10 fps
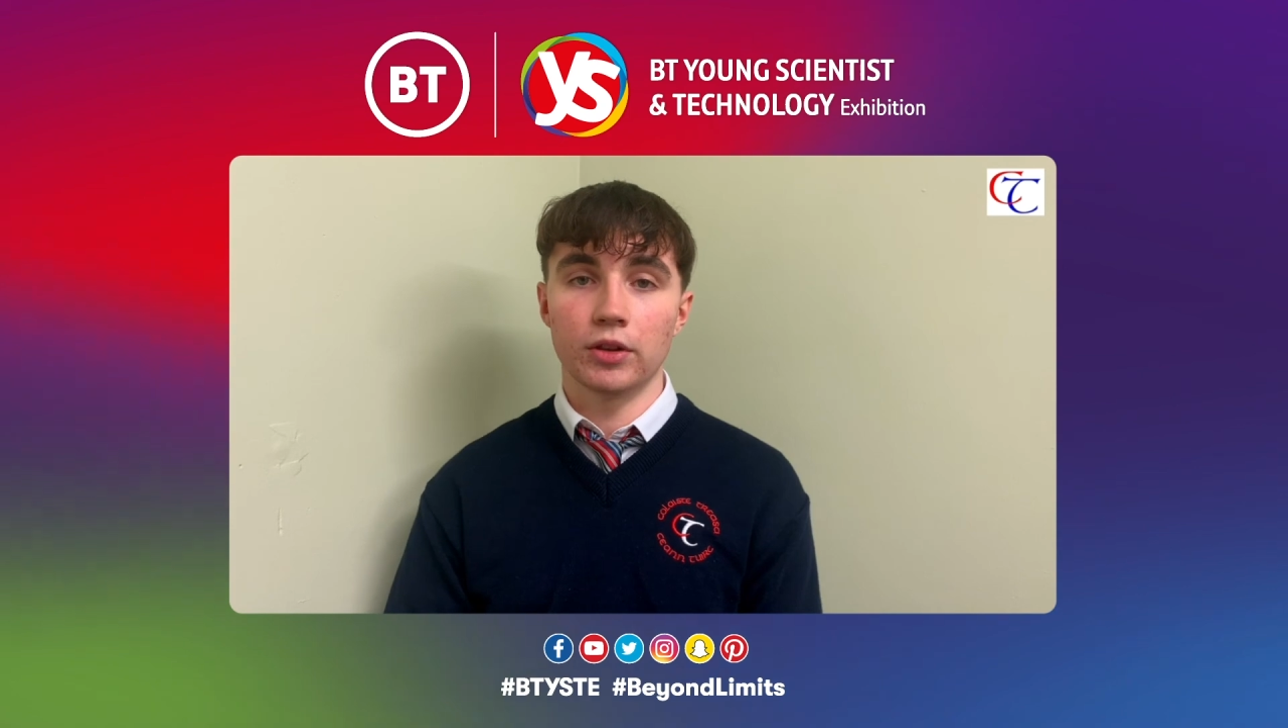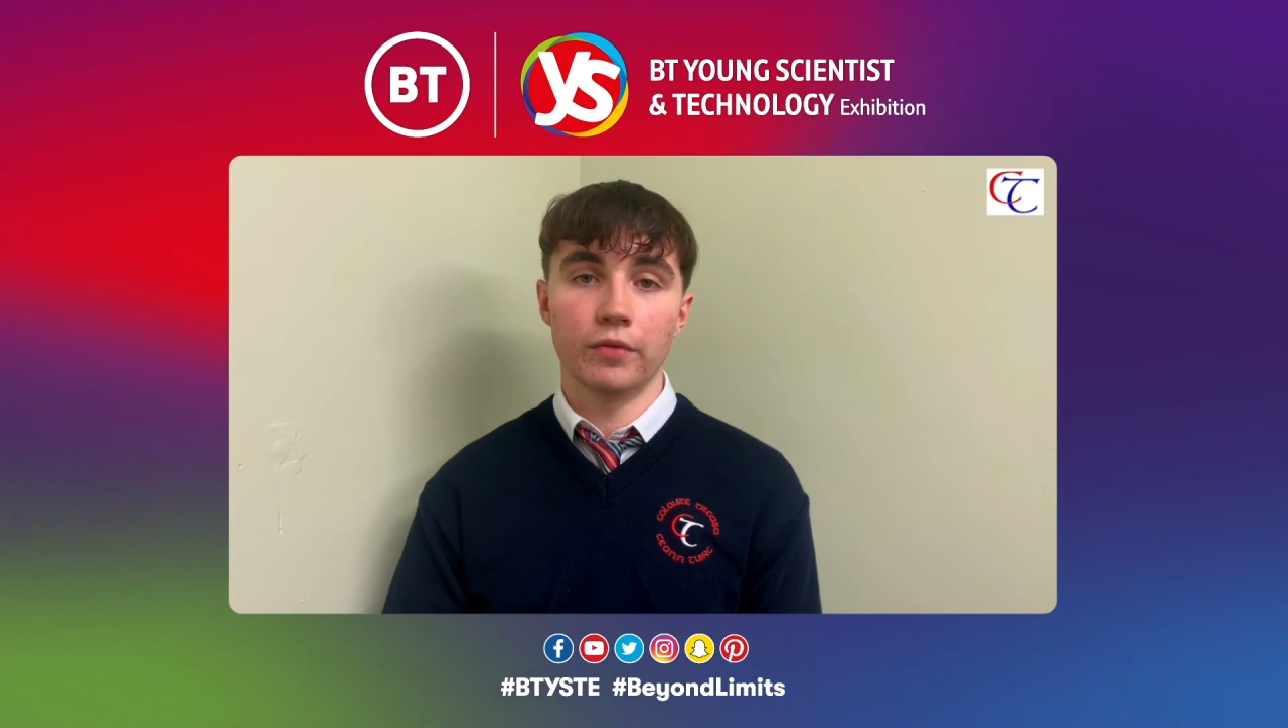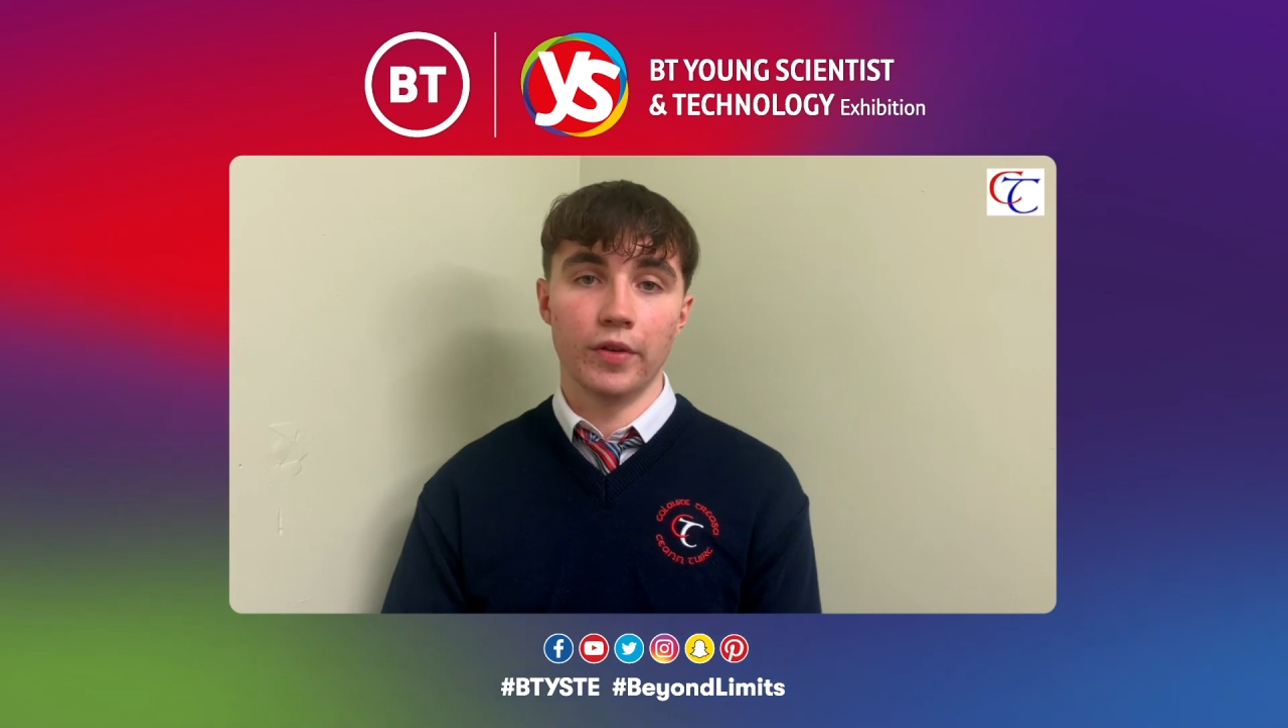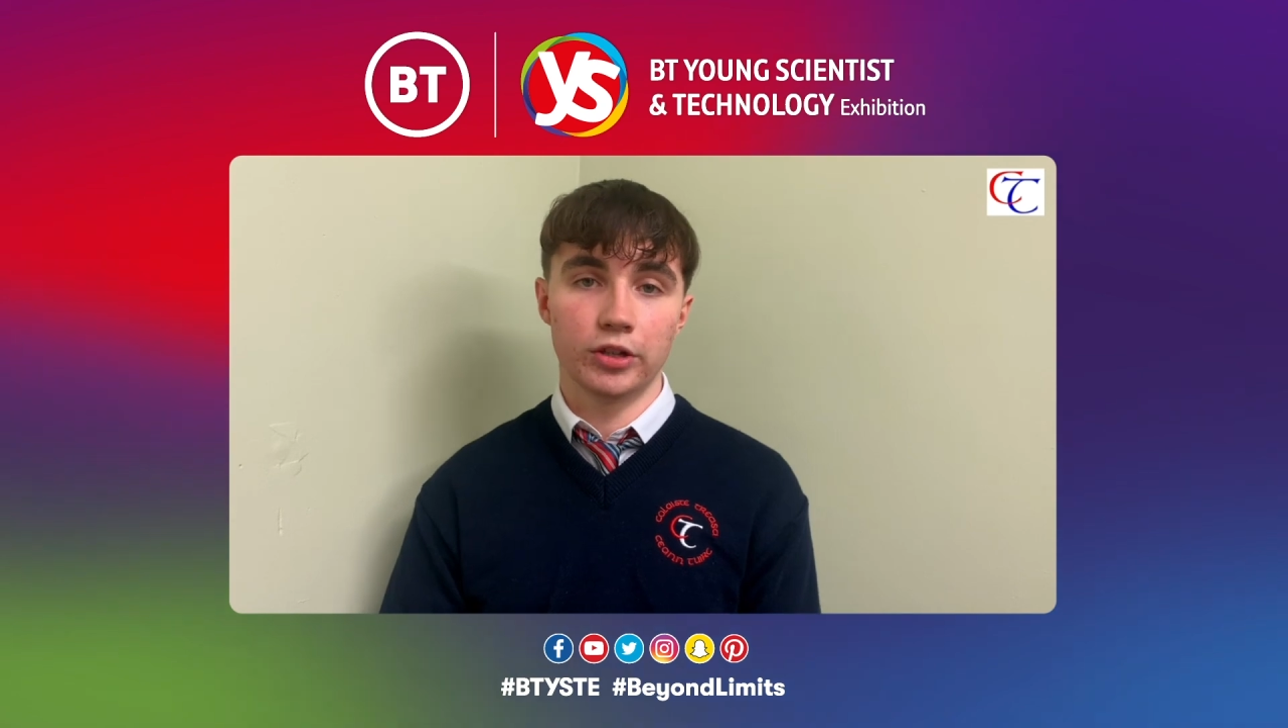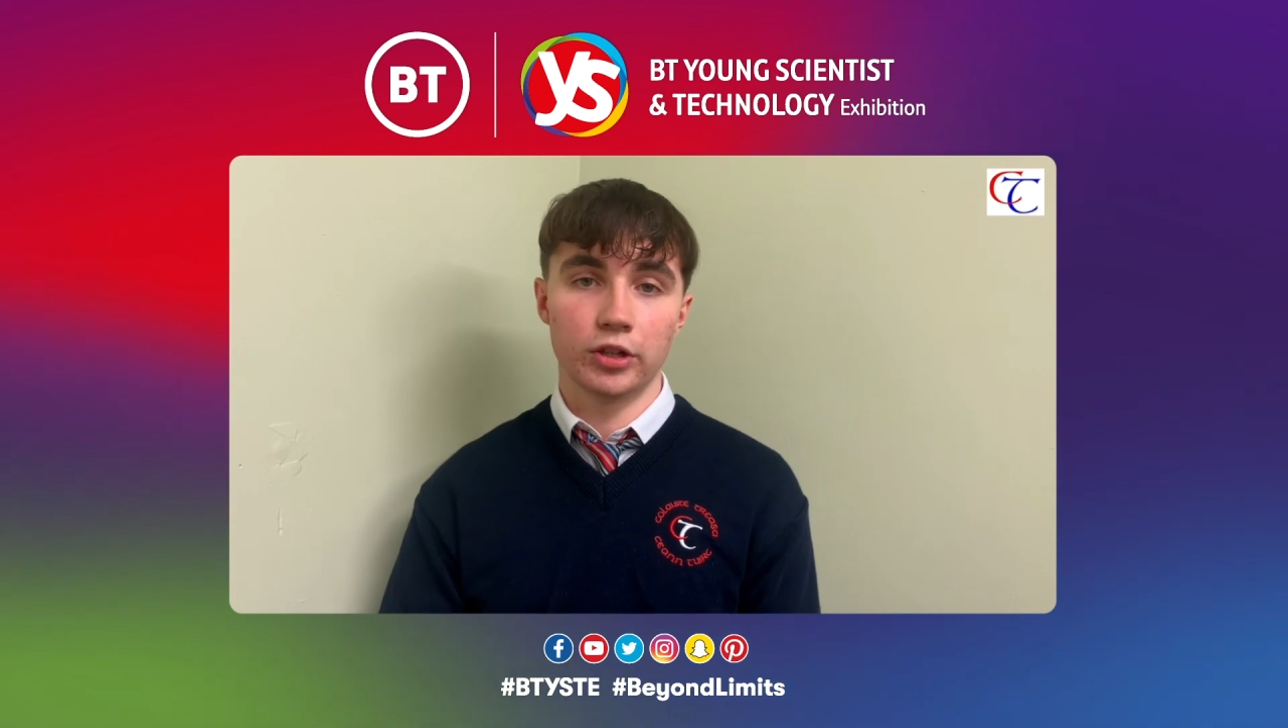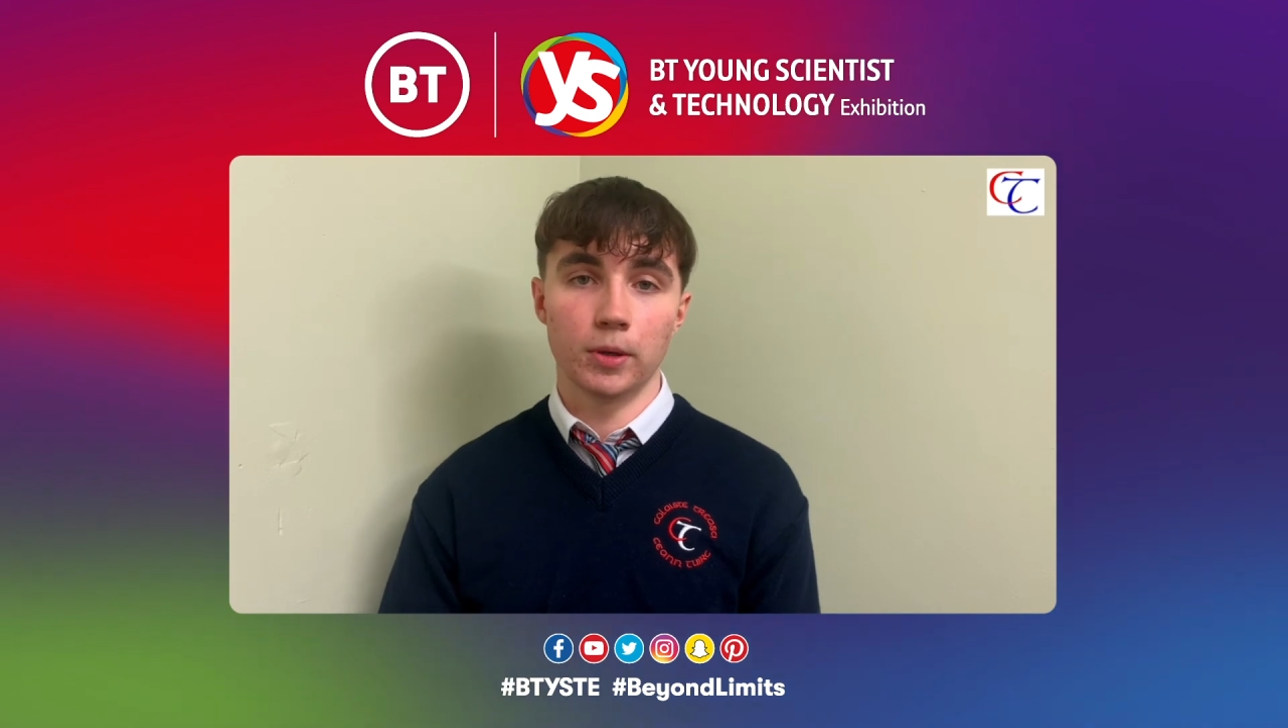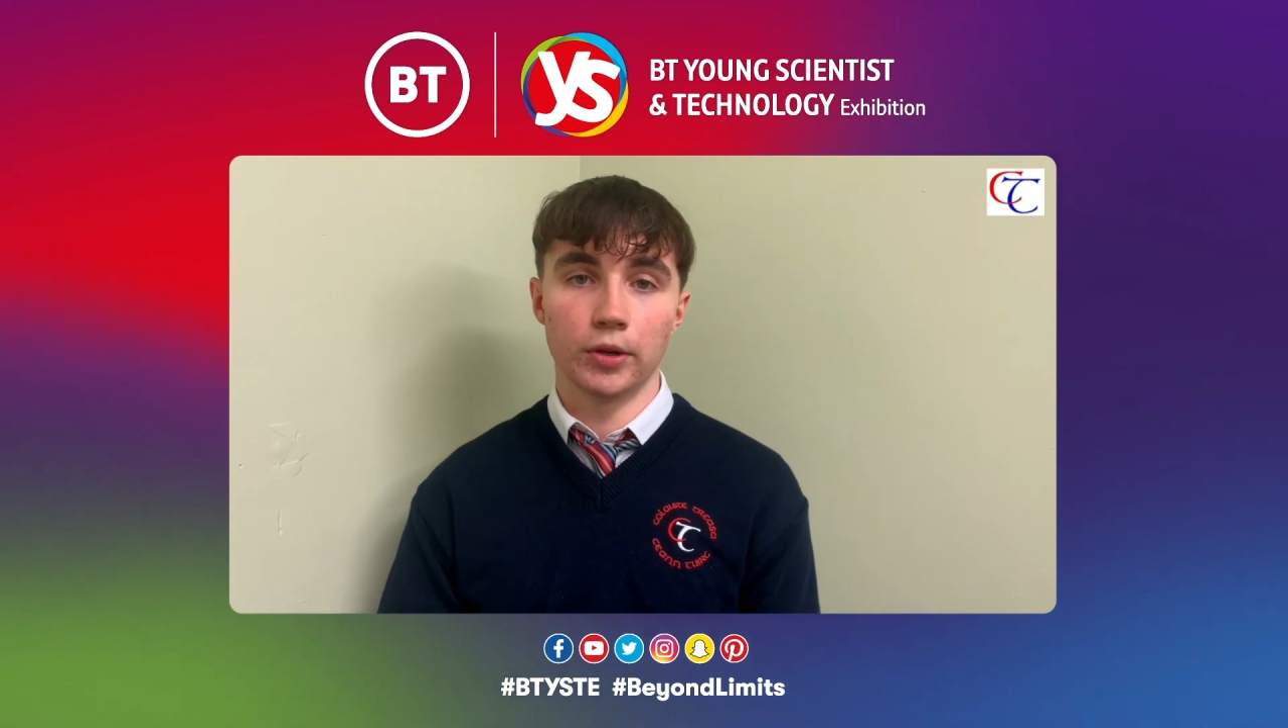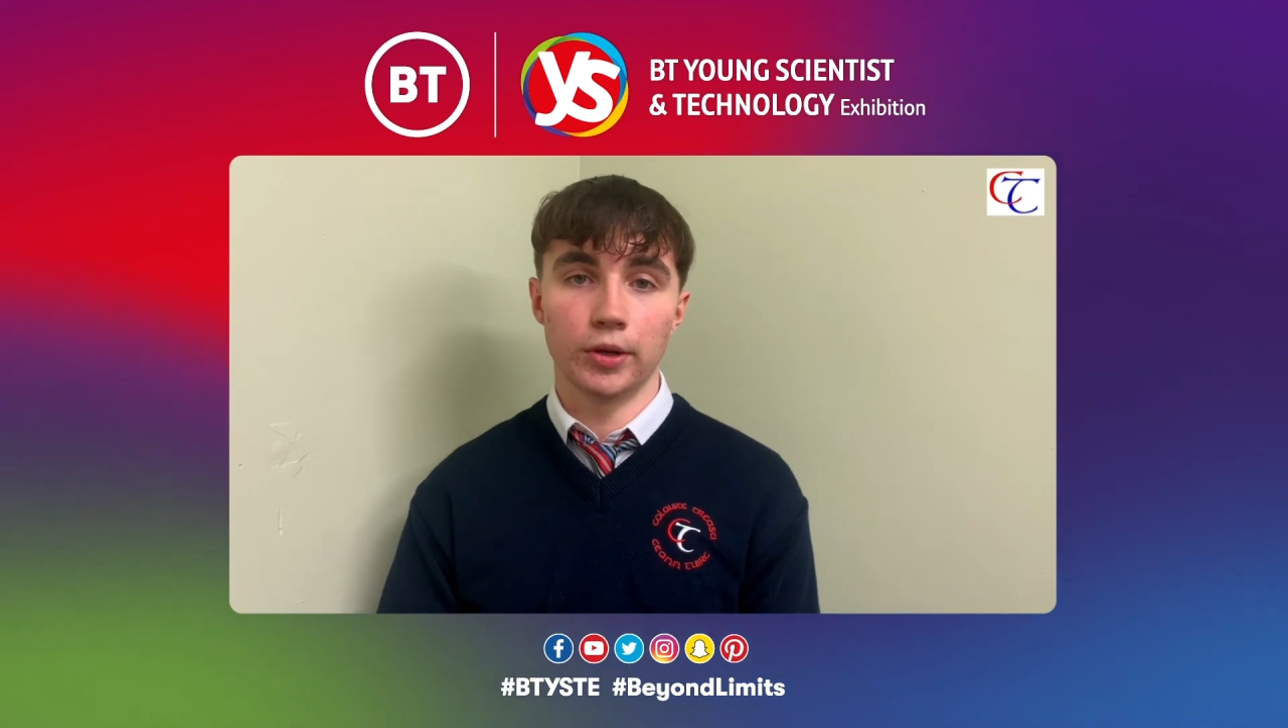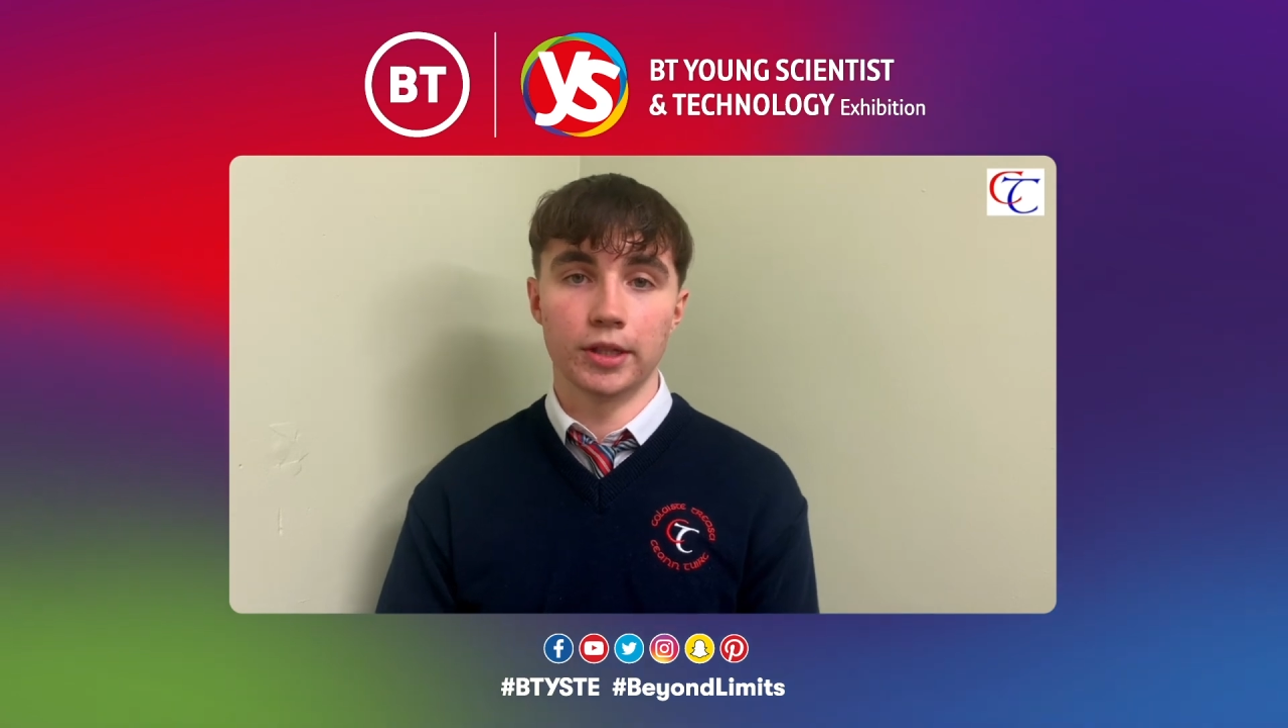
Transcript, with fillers: of vegetable oil